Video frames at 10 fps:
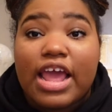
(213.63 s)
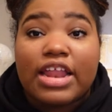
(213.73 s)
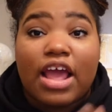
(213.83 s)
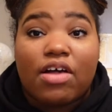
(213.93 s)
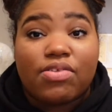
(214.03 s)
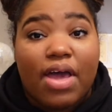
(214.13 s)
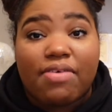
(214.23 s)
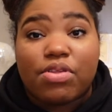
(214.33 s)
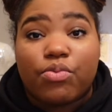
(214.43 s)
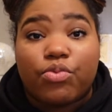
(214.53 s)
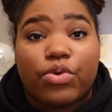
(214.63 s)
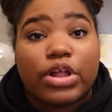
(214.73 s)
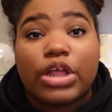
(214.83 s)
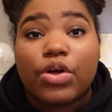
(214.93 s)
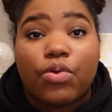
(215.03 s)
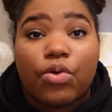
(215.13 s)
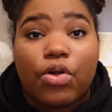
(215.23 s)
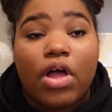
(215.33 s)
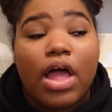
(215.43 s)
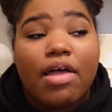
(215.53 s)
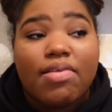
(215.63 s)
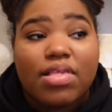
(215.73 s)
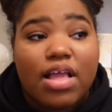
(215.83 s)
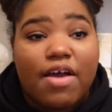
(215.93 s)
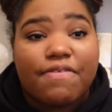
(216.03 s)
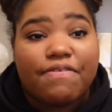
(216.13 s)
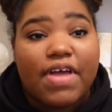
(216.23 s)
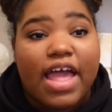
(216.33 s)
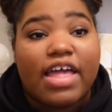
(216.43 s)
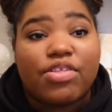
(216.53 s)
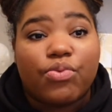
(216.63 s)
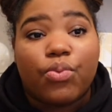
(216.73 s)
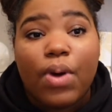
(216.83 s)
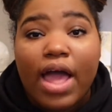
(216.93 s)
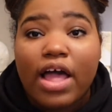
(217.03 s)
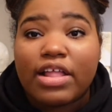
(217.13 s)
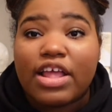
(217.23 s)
and they also have some really cool stuff as well.